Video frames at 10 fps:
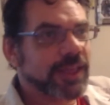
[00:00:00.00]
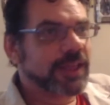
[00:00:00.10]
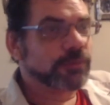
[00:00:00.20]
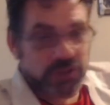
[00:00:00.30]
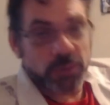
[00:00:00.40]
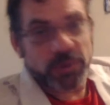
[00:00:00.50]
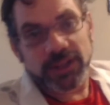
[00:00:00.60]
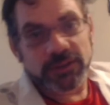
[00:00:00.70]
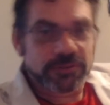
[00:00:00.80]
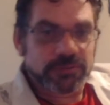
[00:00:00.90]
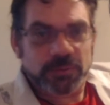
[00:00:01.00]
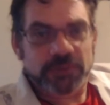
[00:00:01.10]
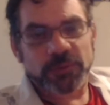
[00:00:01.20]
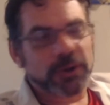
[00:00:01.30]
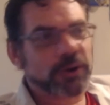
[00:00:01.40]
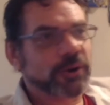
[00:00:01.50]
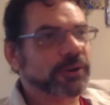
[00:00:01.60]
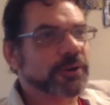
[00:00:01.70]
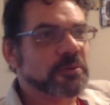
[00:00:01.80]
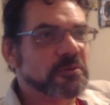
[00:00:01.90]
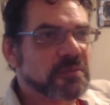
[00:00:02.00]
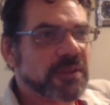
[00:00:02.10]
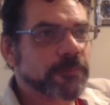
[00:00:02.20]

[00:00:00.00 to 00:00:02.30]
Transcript: someone else, from an earlier movement,